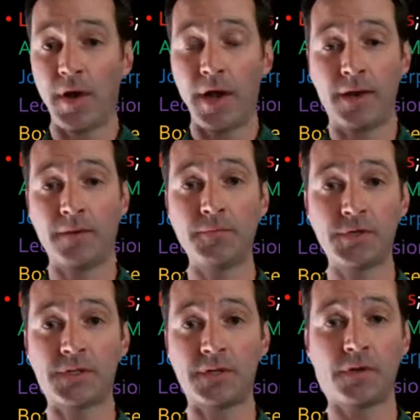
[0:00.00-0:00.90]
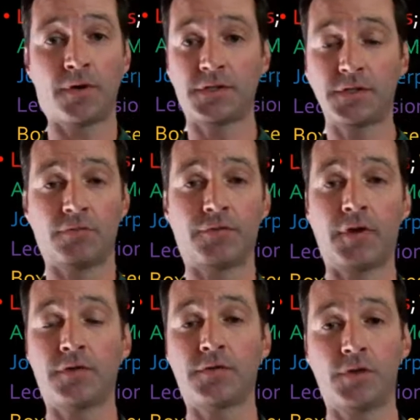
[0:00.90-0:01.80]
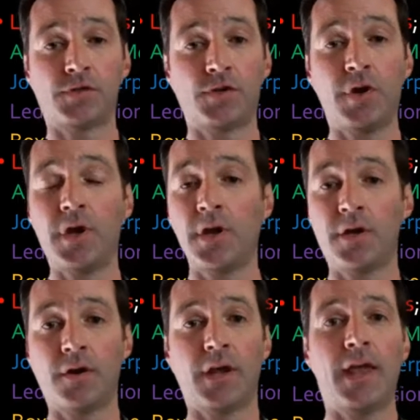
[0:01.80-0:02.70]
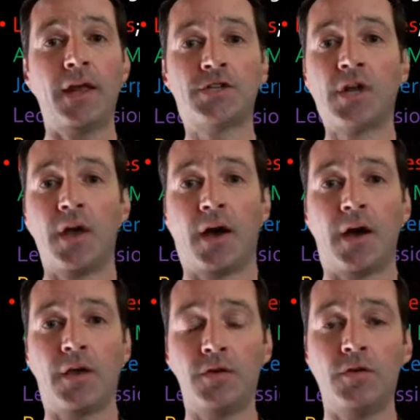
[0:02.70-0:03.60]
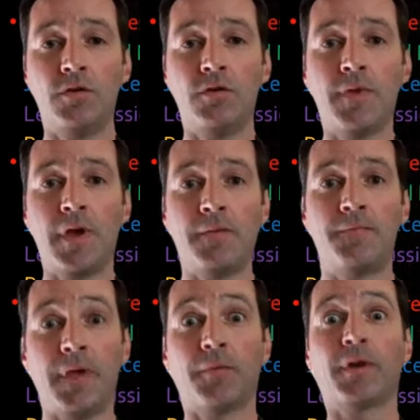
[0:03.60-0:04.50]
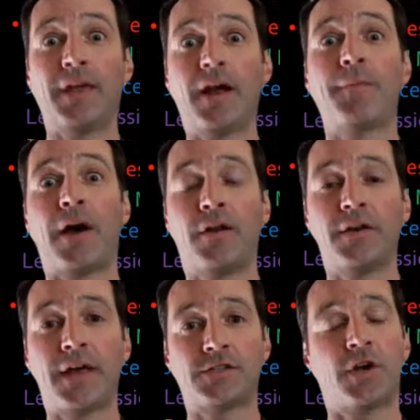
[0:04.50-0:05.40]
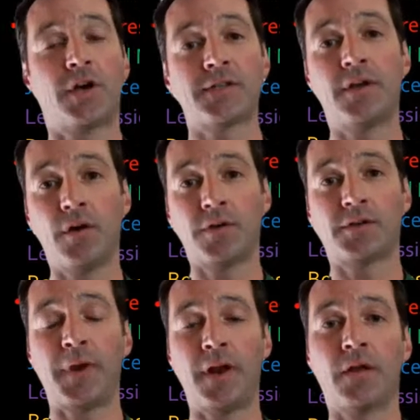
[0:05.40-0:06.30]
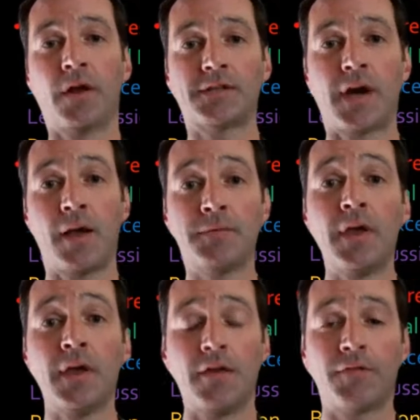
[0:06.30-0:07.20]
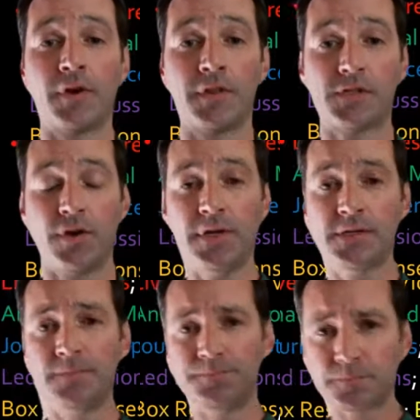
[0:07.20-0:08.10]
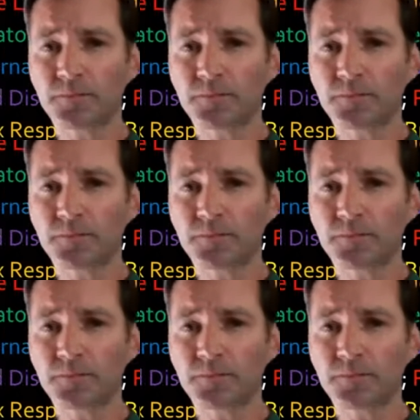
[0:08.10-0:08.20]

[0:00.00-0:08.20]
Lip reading: Go ahead and just, as long as you're still in front of your screen and you're engaged, you may be able to get up out of your desk chair, because I know they're spending a lot of time in front of the screens.